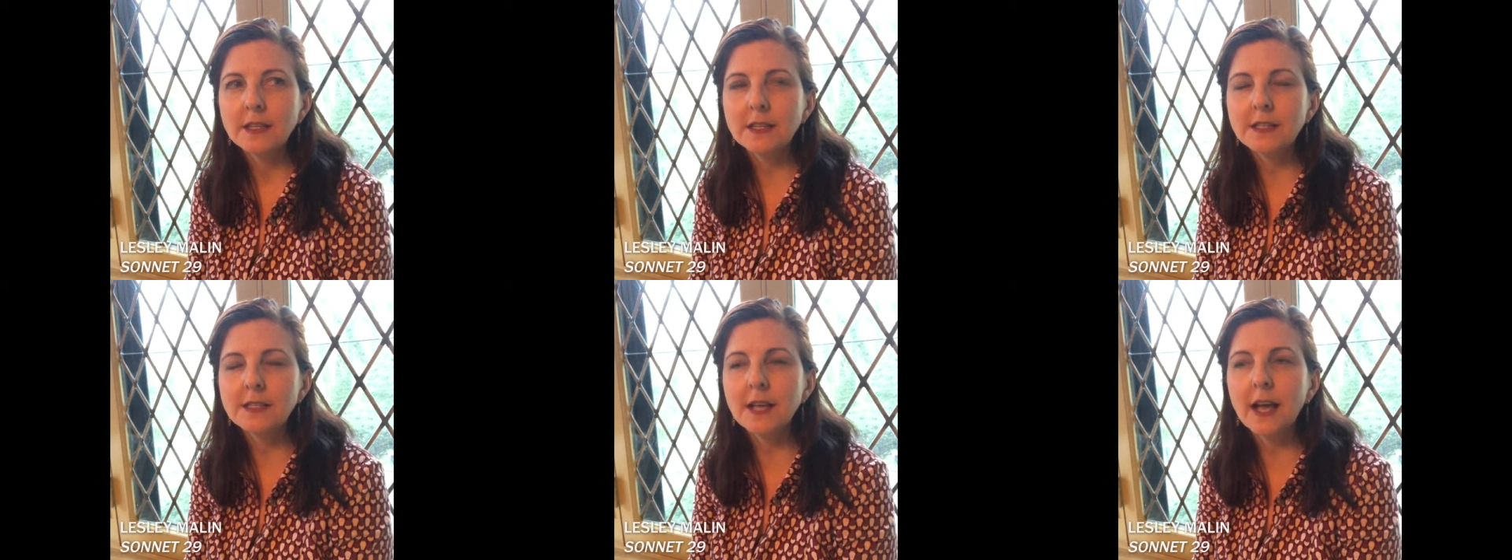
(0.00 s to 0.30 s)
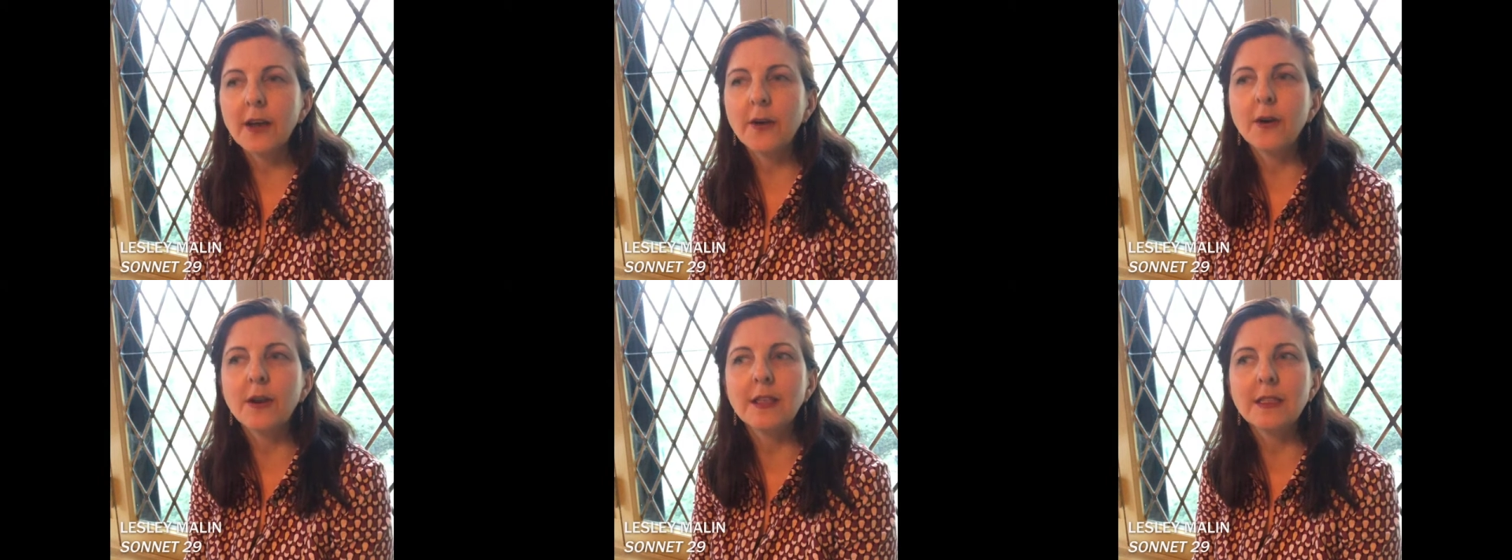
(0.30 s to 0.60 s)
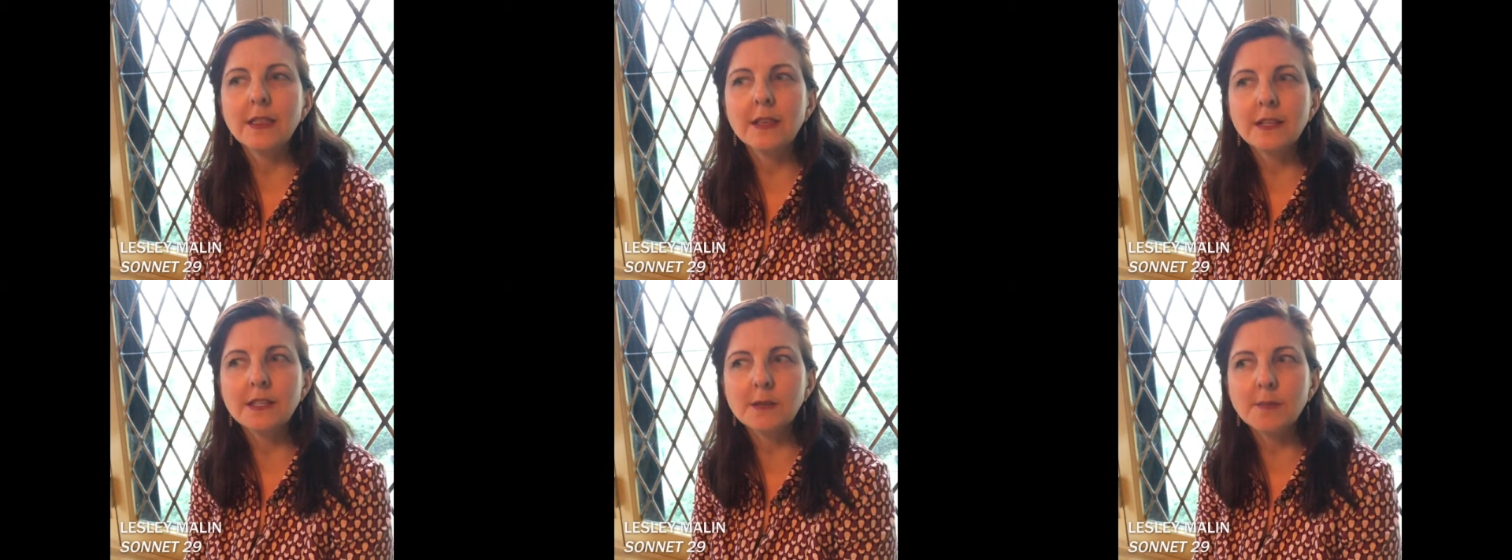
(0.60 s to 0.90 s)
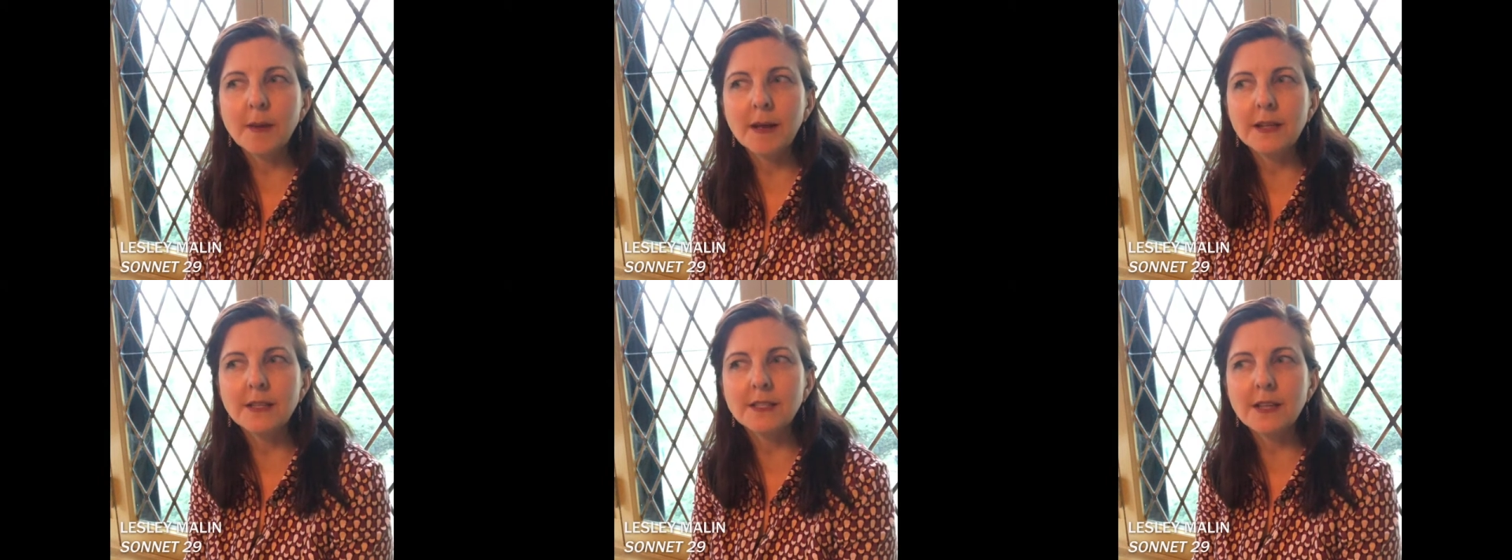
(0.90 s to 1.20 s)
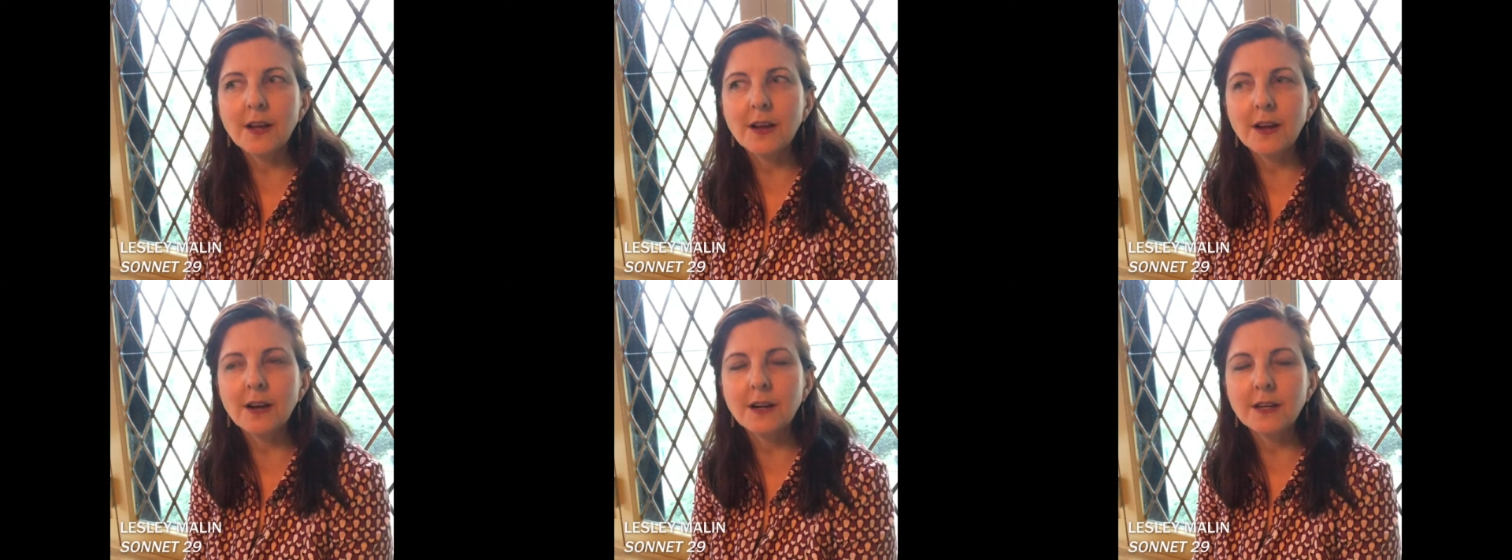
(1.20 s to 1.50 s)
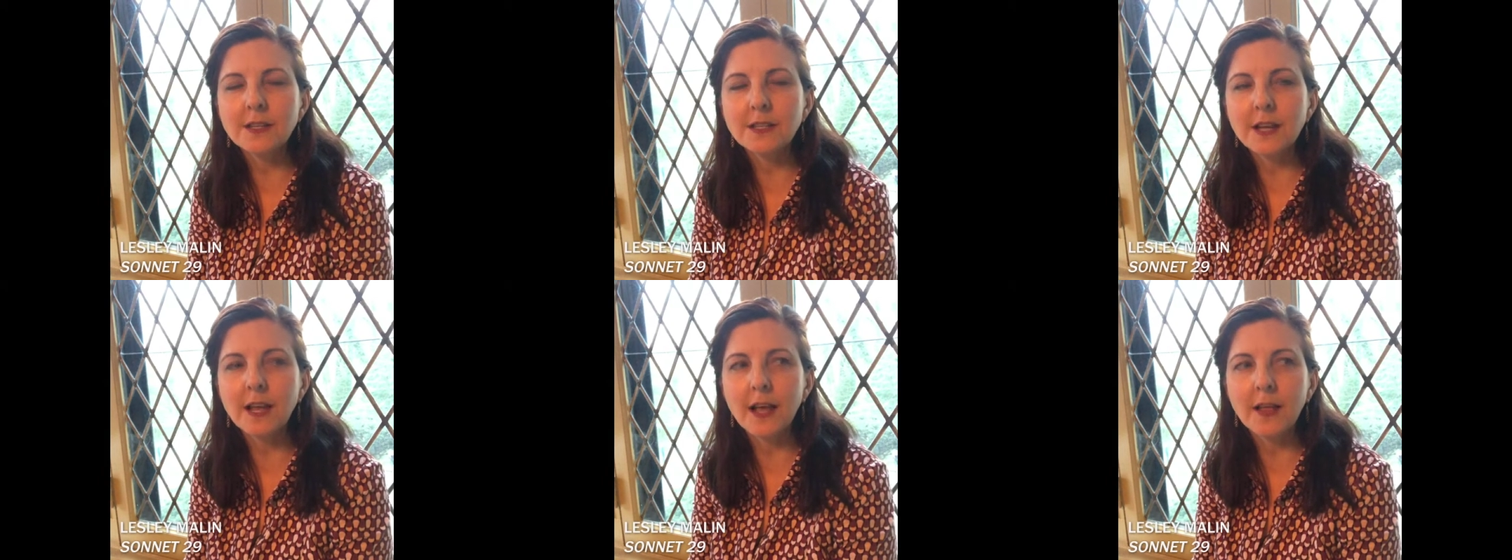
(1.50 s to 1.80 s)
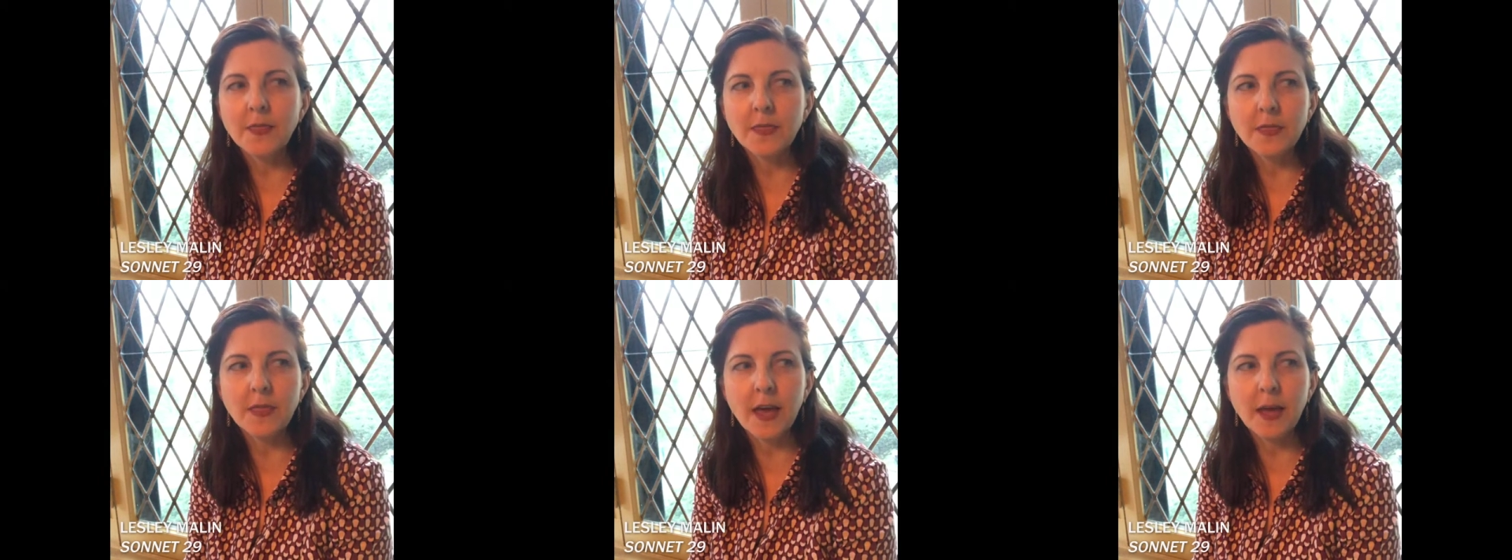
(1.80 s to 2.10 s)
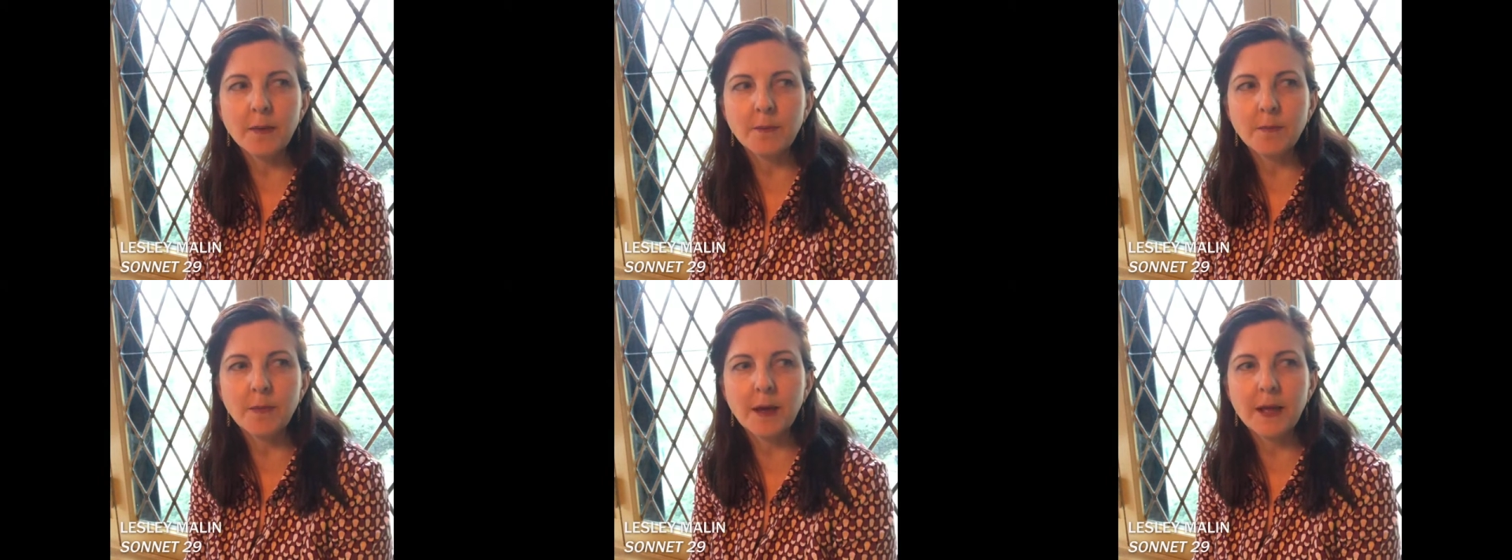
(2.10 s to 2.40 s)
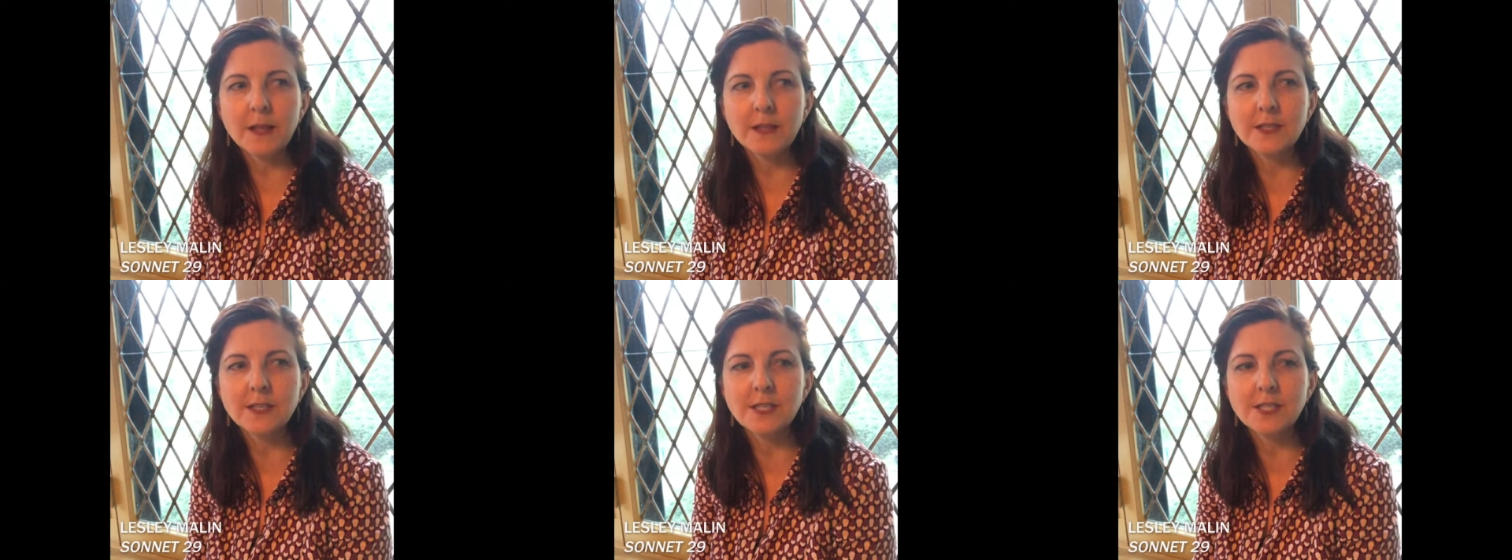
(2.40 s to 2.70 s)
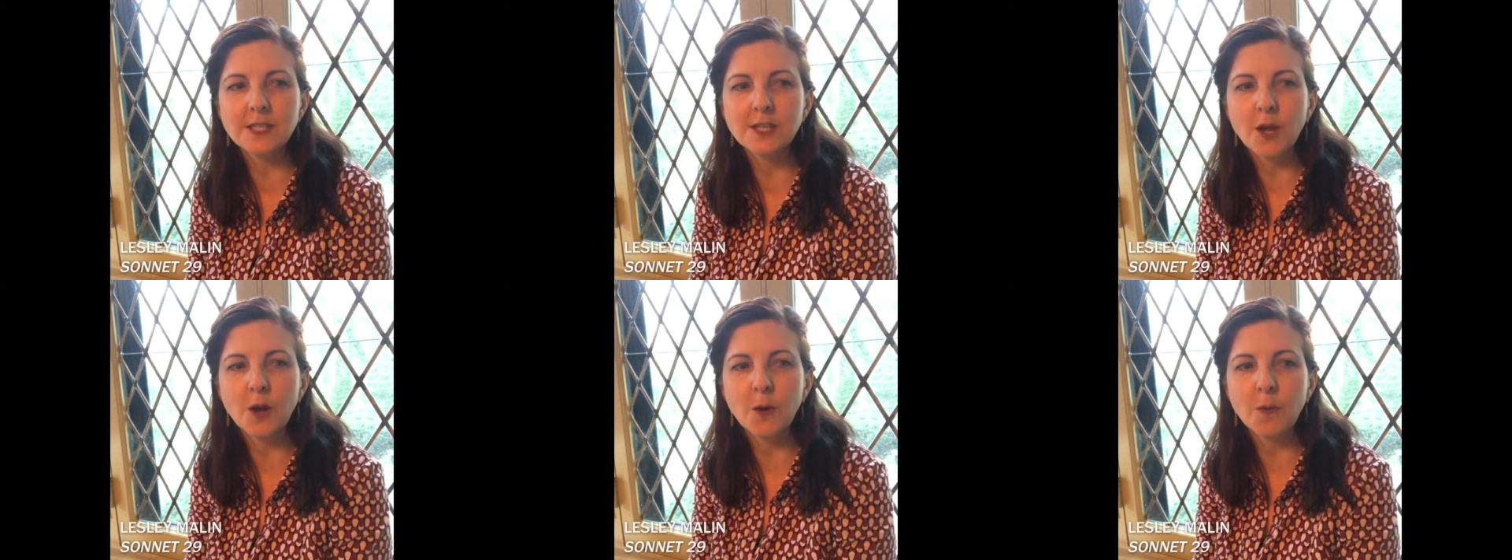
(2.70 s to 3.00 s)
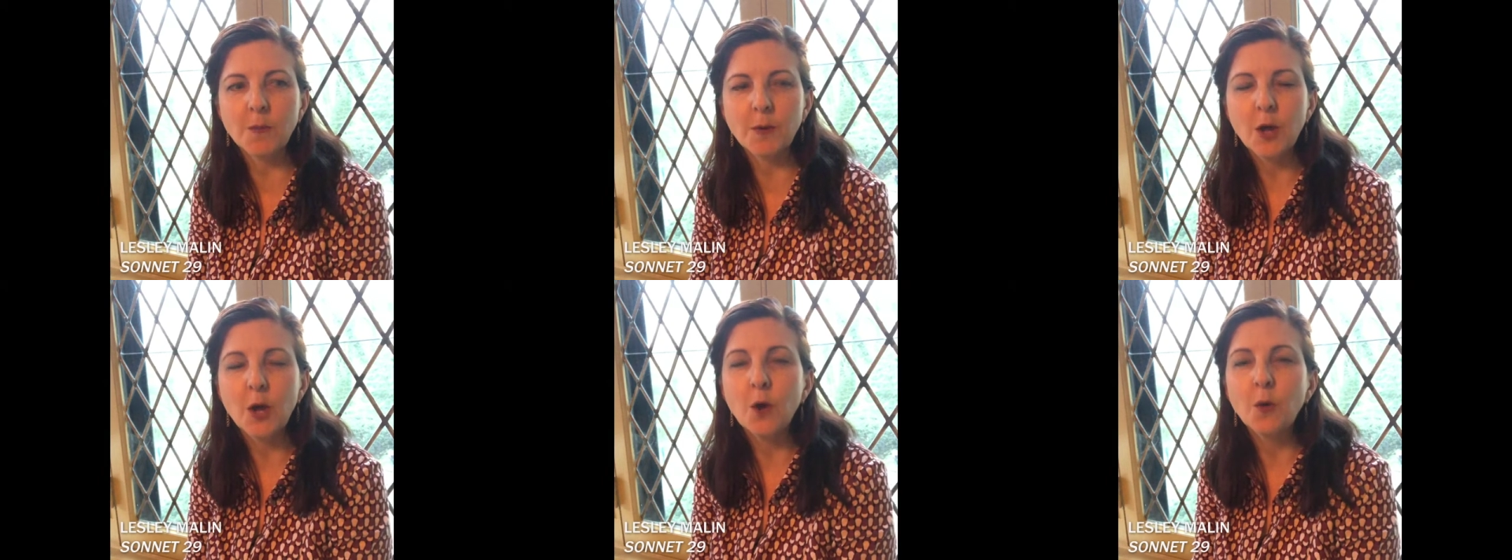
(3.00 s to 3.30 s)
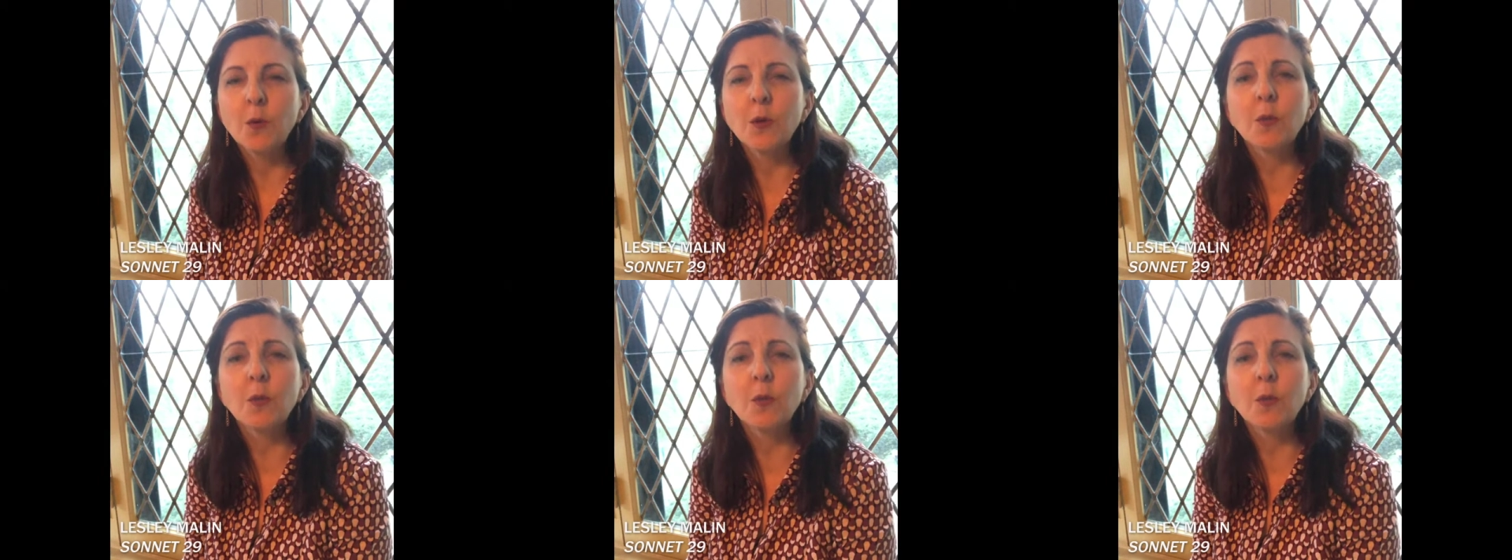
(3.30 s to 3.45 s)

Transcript: desiring this man's art and that man's scope,